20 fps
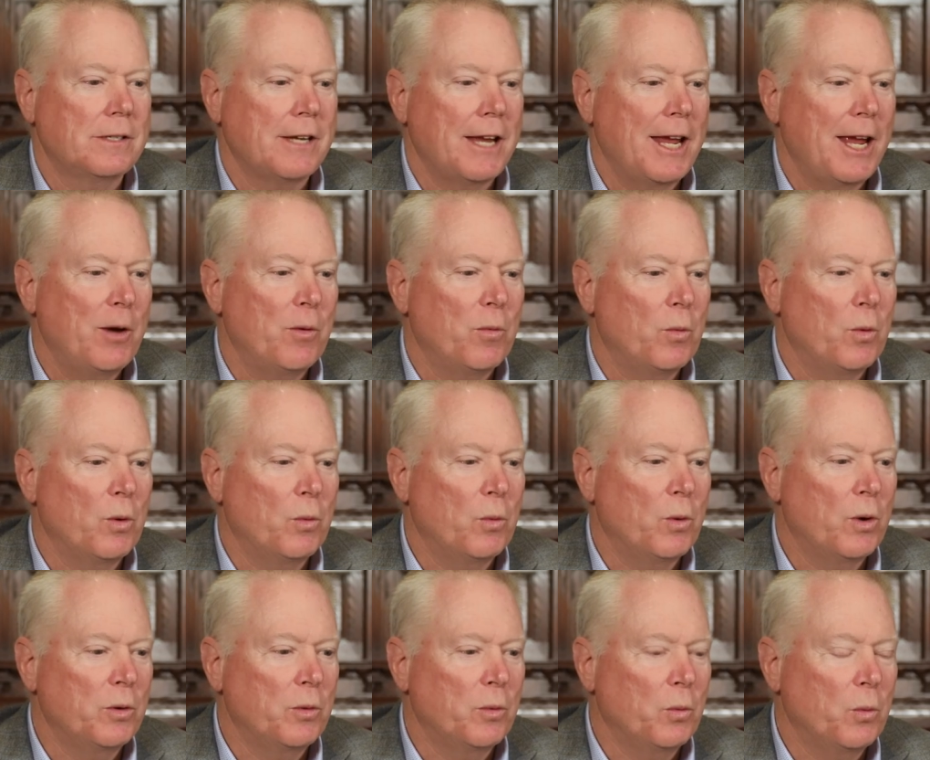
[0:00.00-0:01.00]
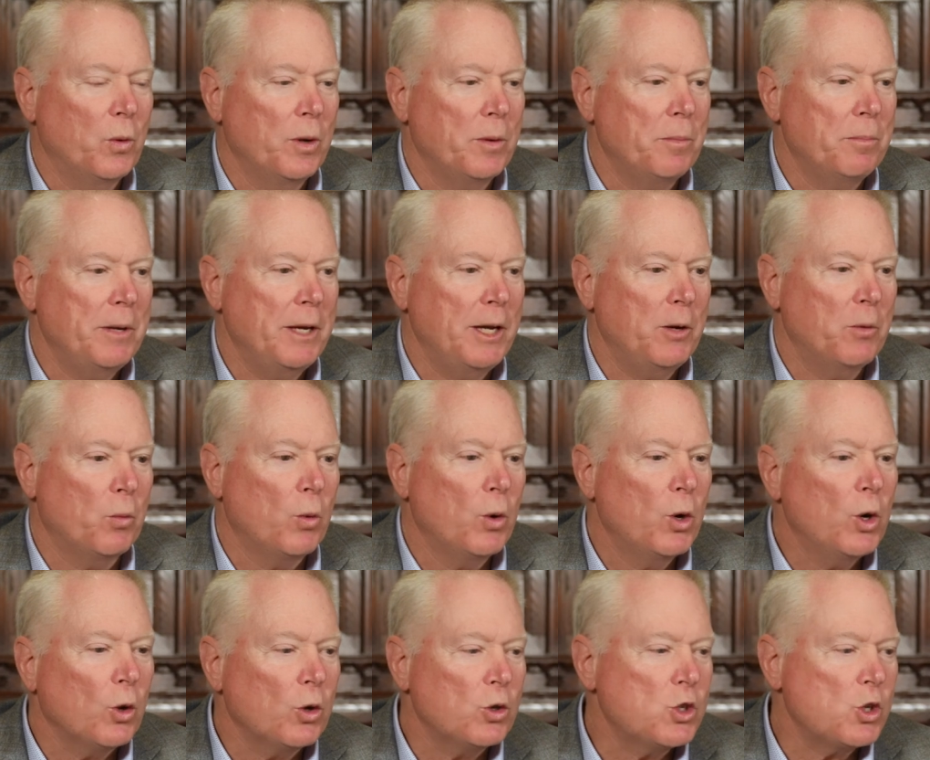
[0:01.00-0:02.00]
say would would be
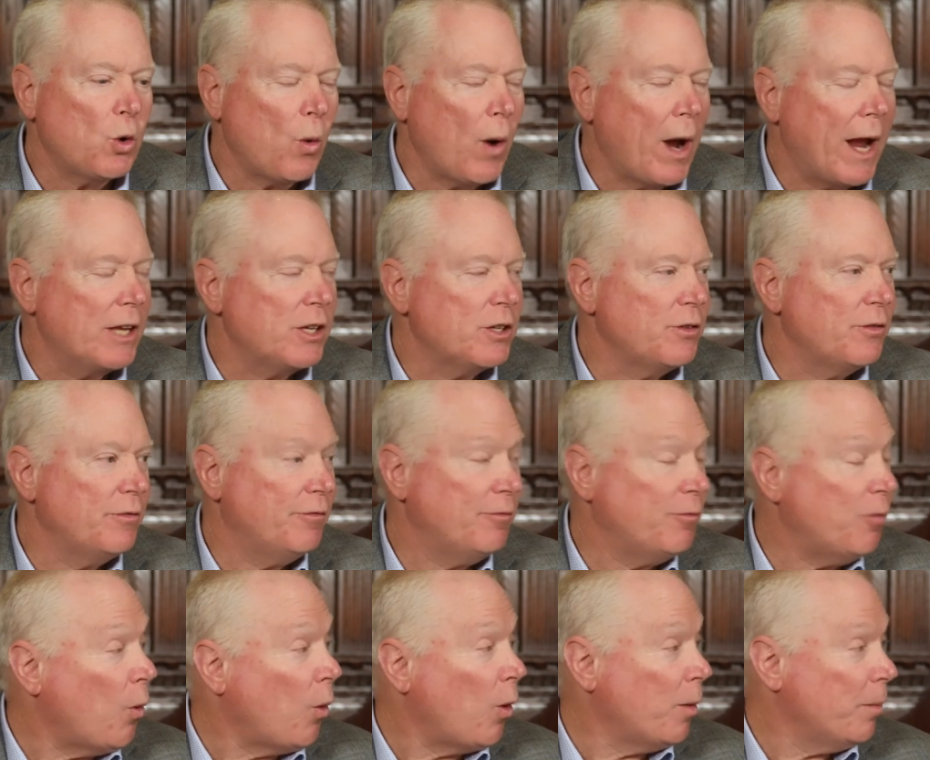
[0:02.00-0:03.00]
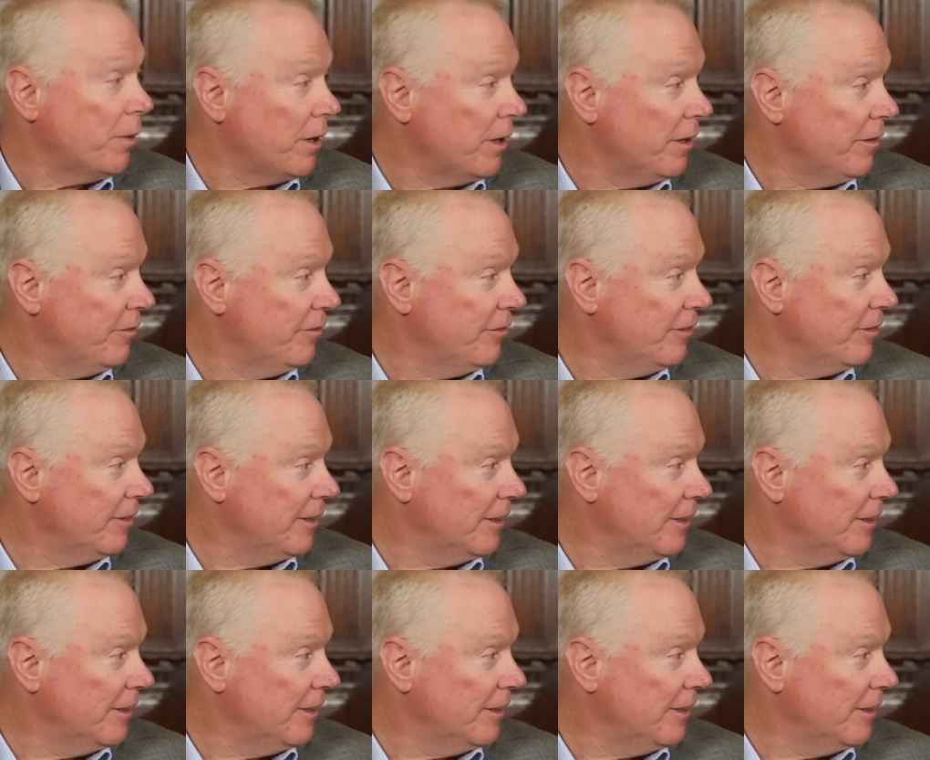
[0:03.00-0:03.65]
real transformative